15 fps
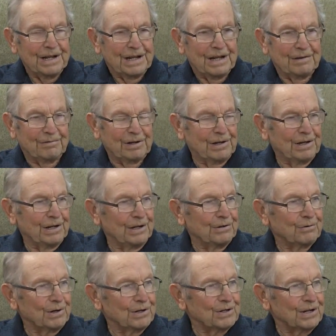A very
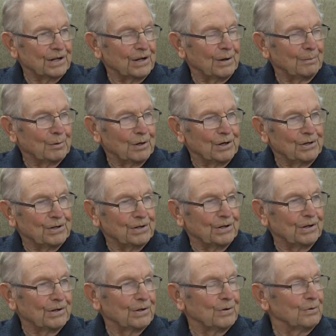interesting operation
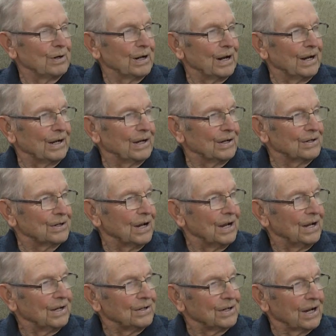on Kootenay Lake is
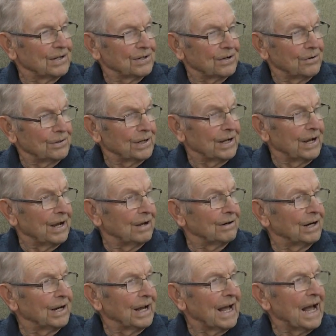
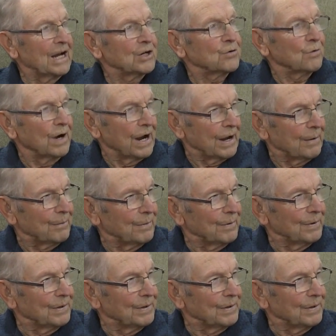Tahara Ashram.